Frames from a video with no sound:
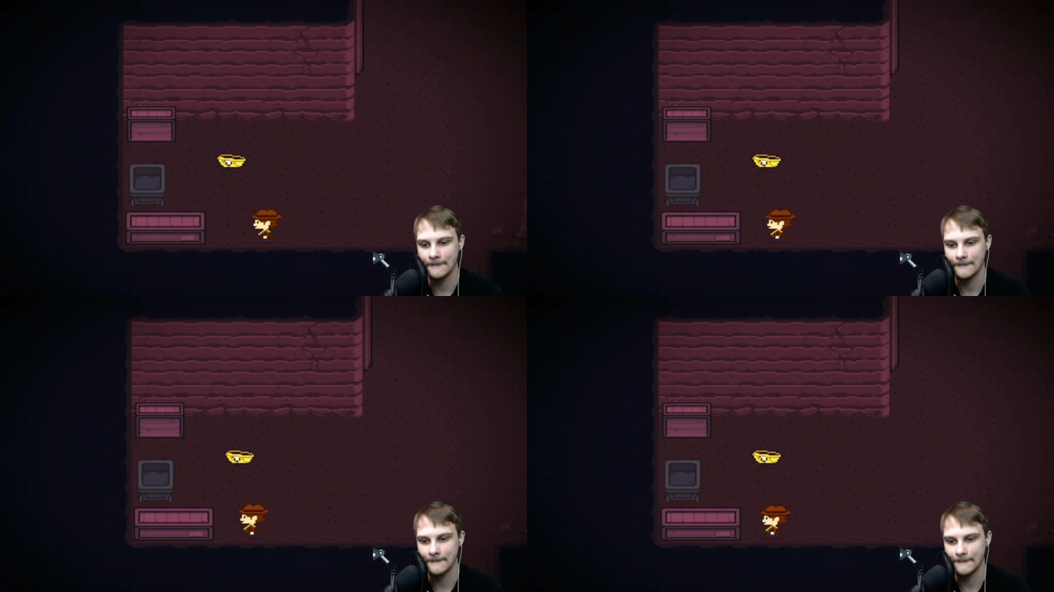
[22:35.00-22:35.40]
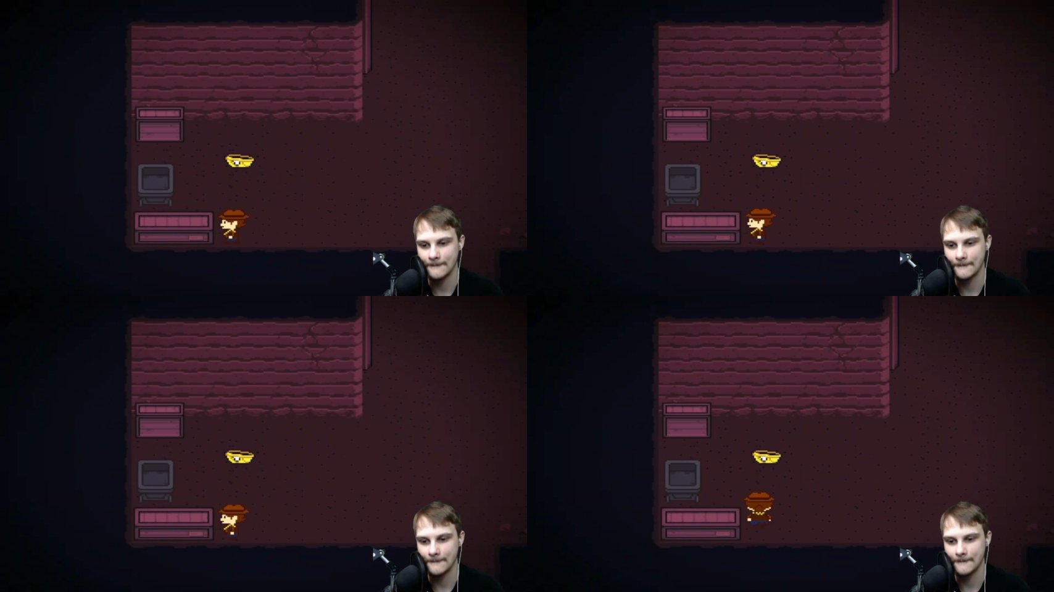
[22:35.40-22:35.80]

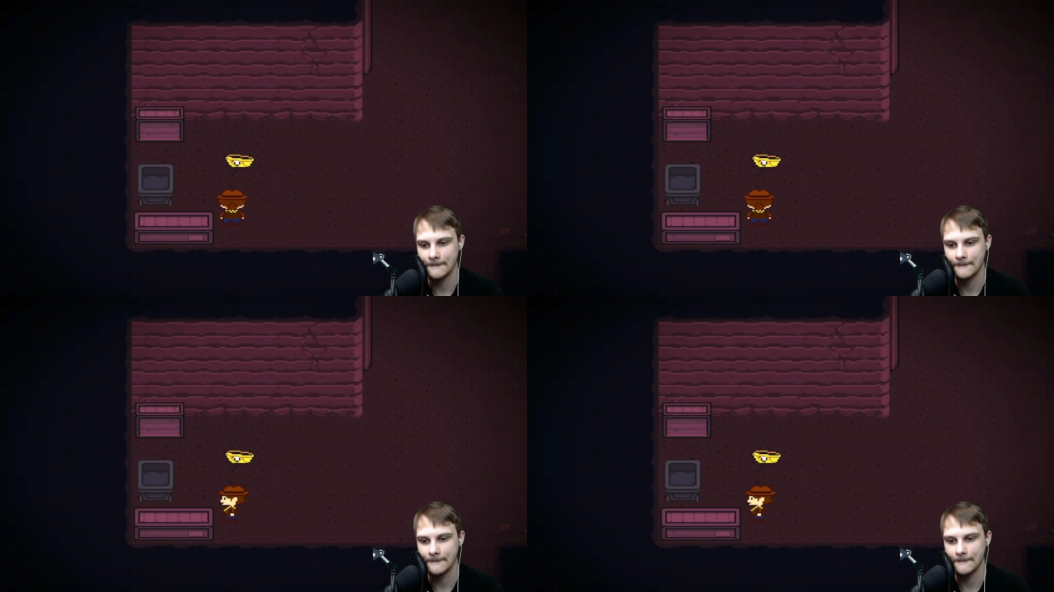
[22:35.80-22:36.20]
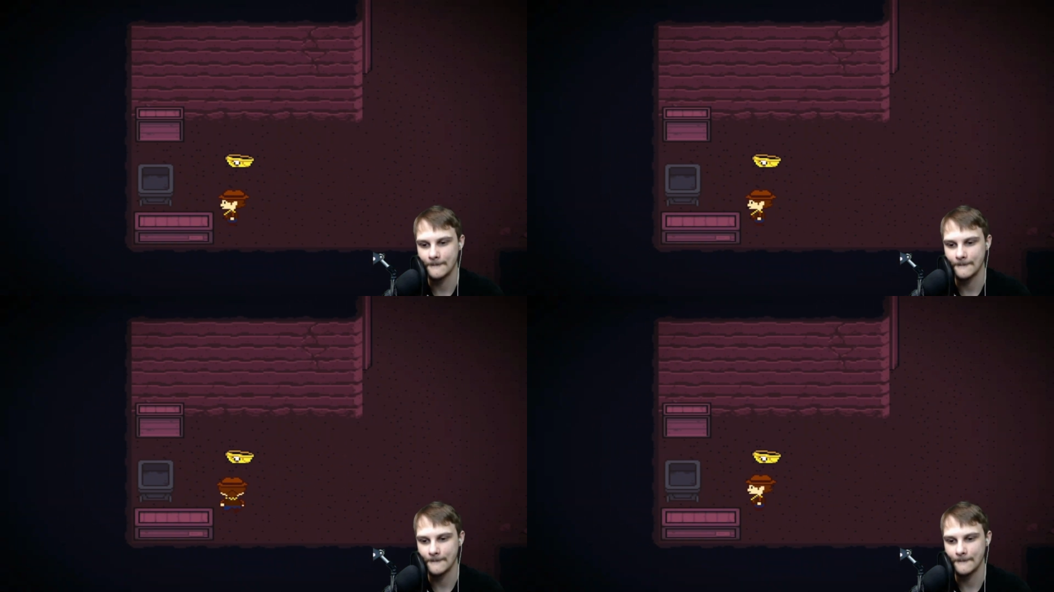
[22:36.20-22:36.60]

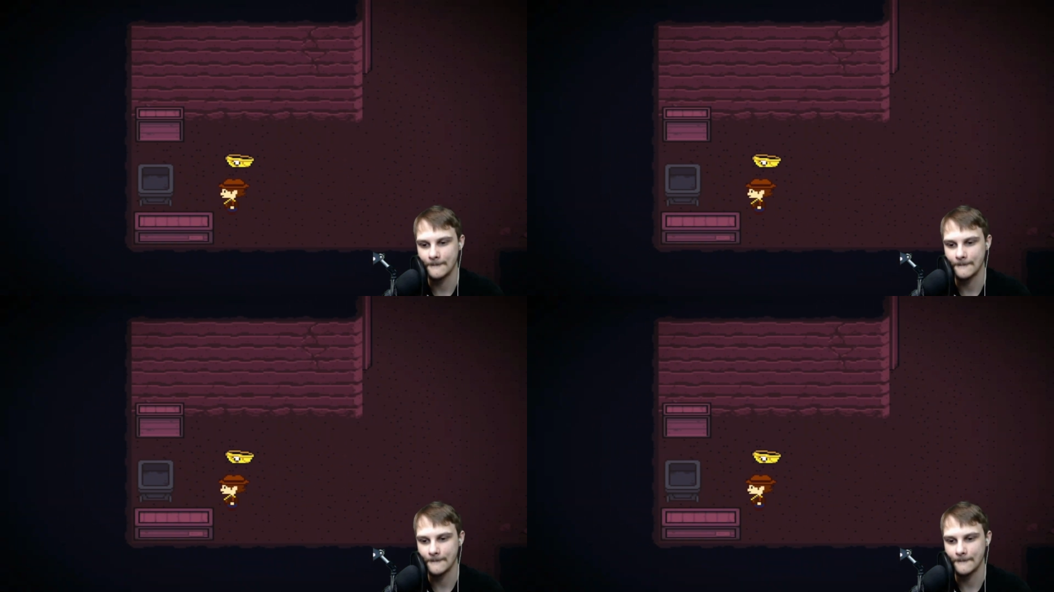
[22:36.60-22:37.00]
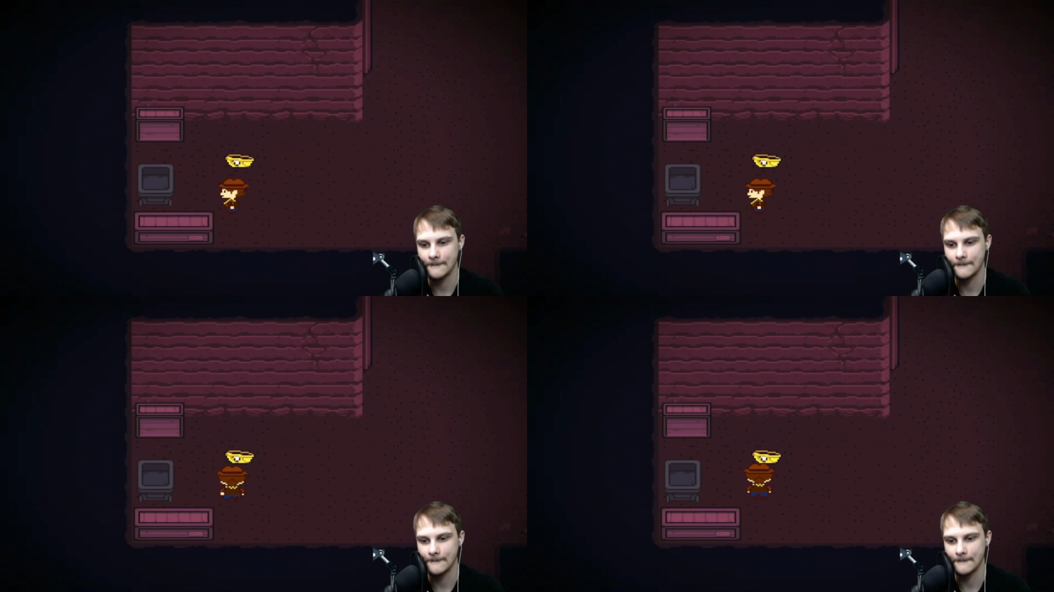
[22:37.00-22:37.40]

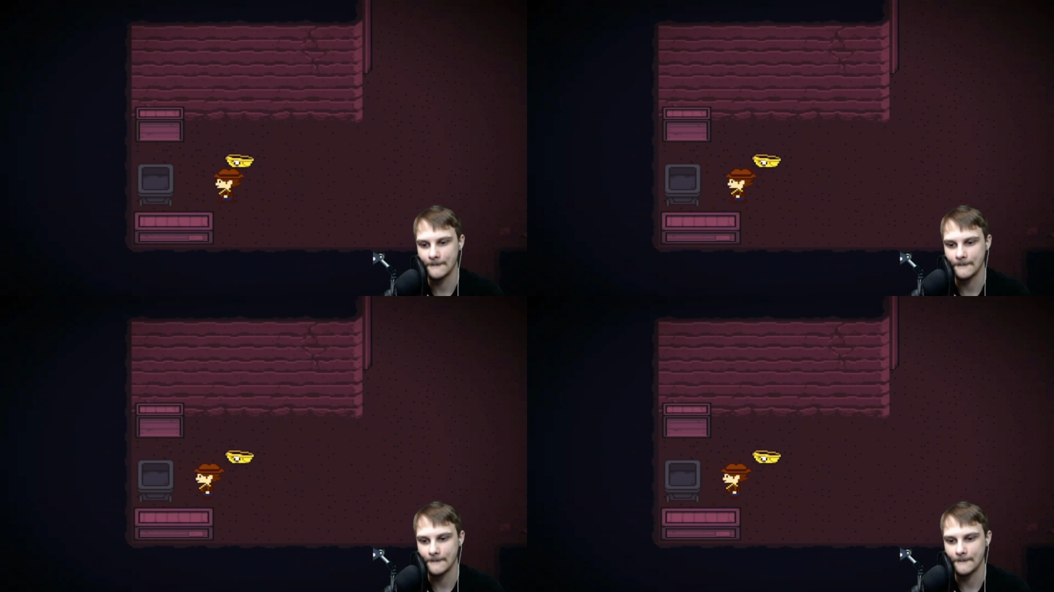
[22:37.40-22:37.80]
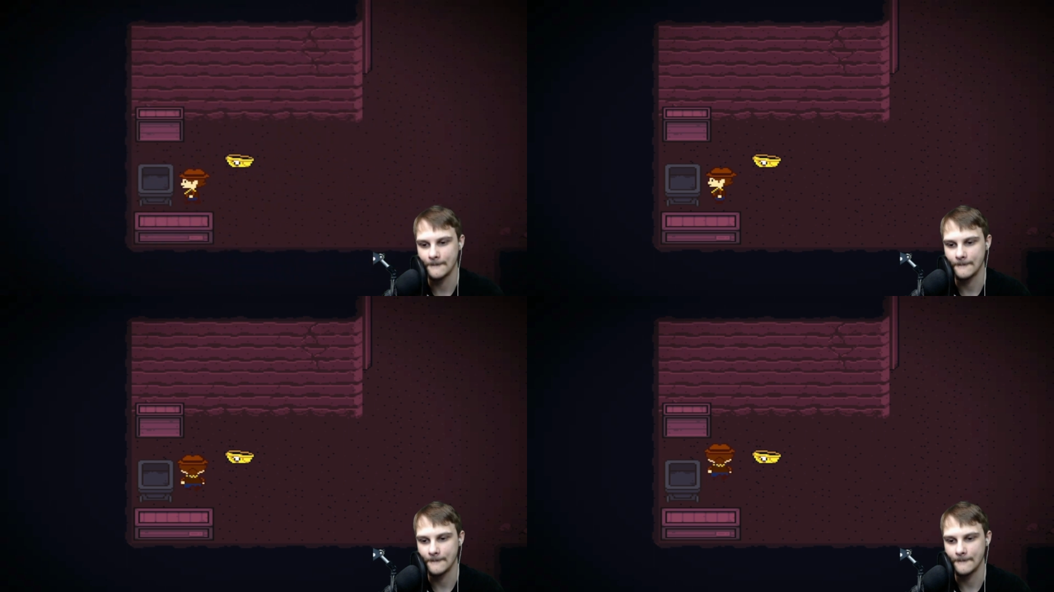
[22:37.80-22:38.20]

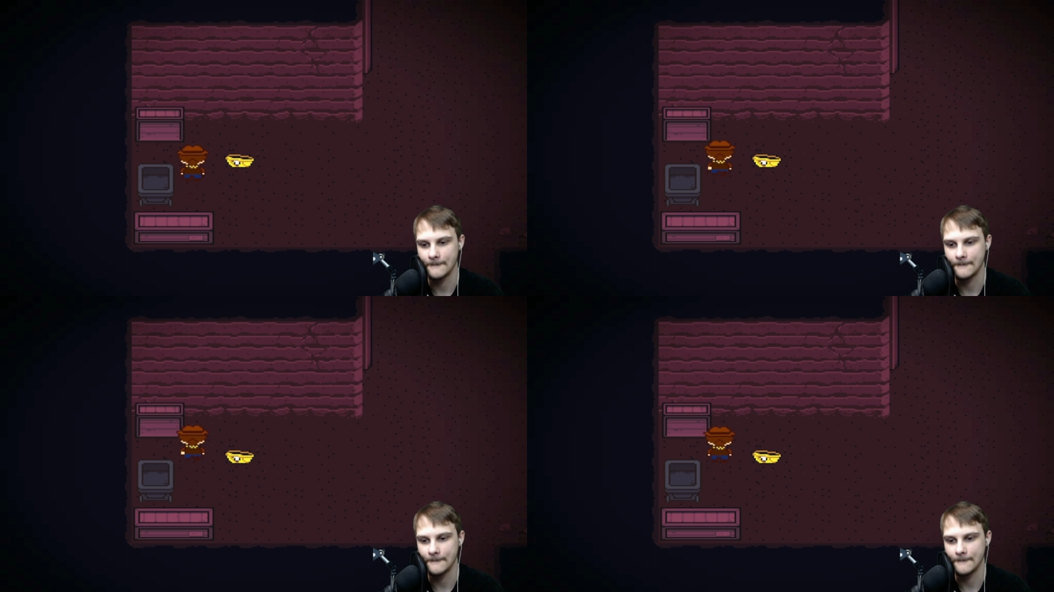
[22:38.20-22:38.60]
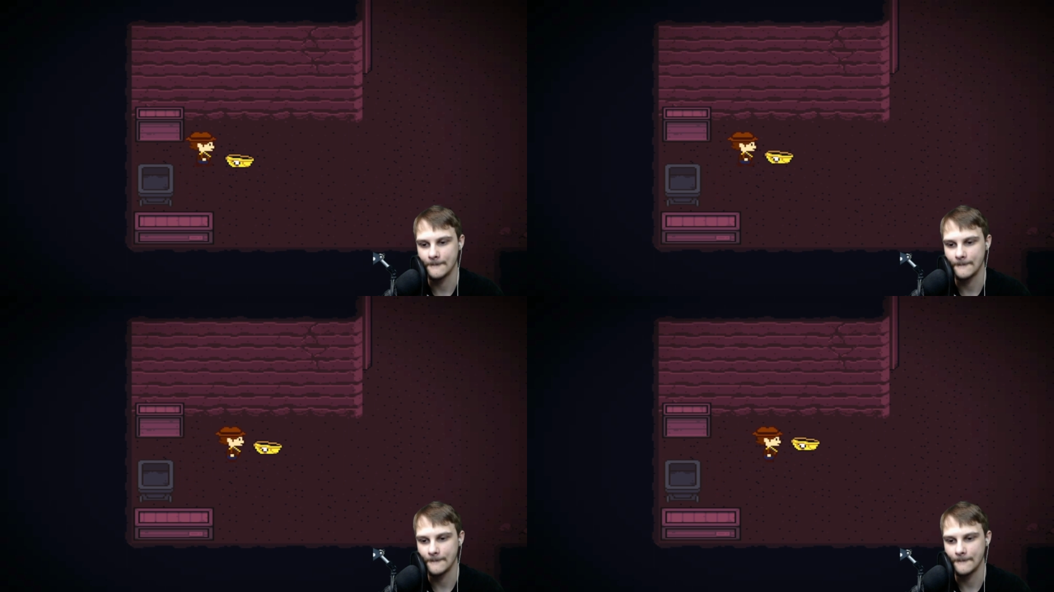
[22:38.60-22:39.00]

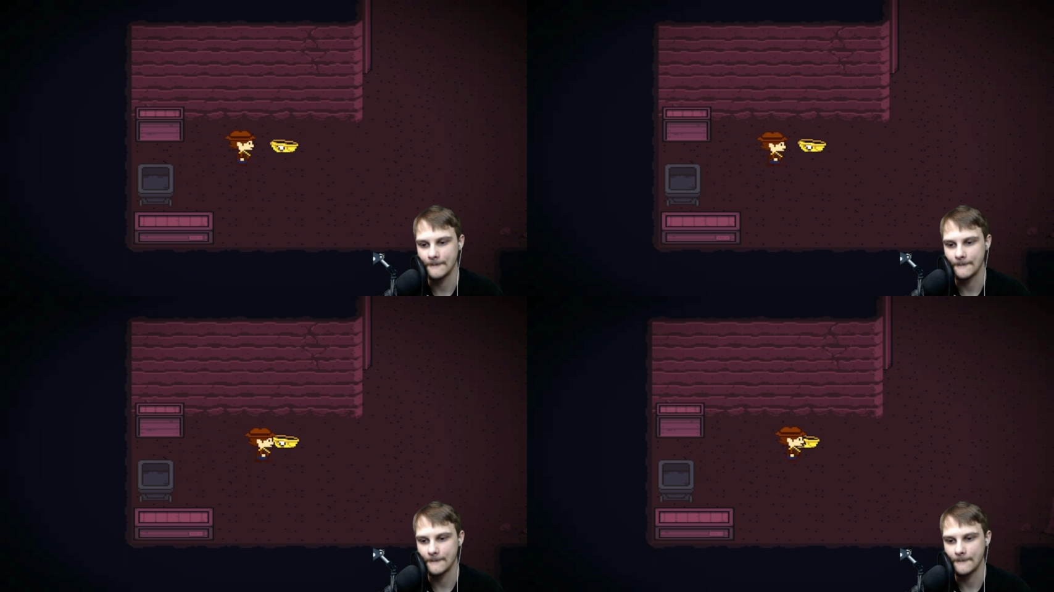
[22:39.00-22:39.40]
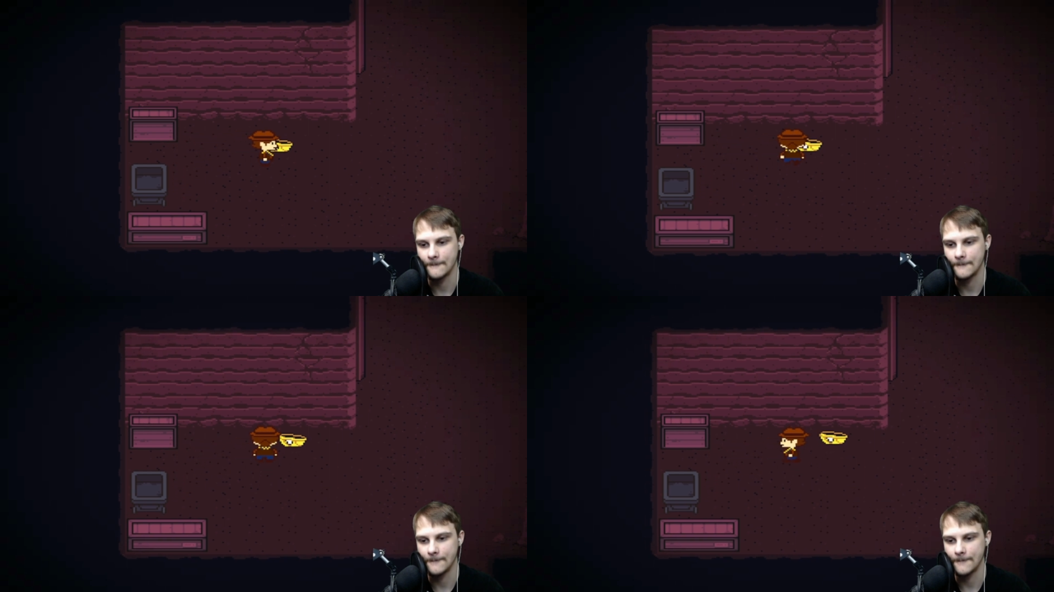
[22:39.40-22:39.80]

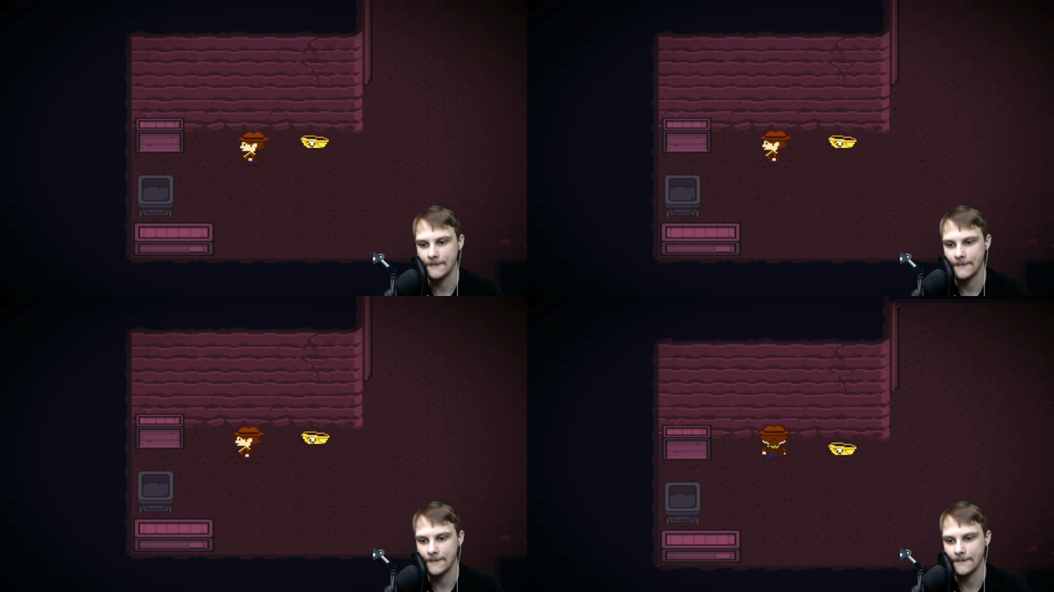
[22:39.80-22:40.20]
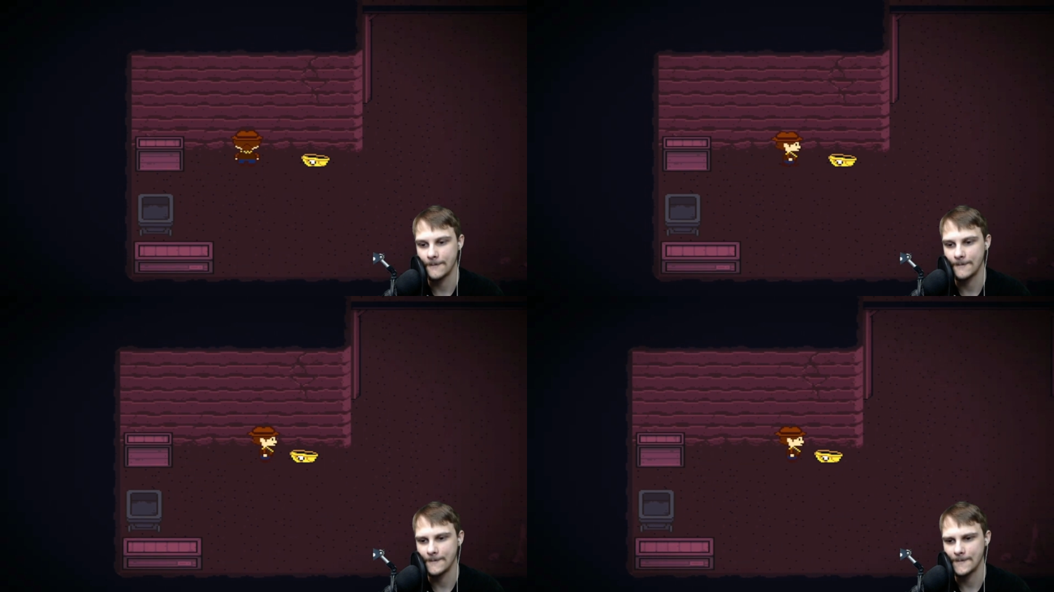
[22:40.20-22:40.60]

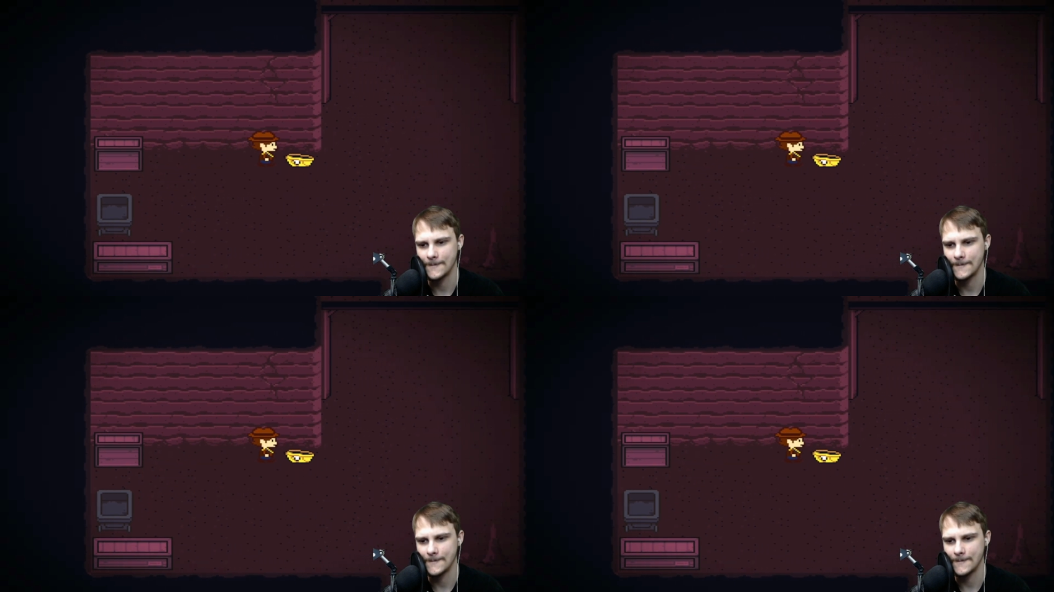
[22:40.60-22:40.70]
(no one is talking)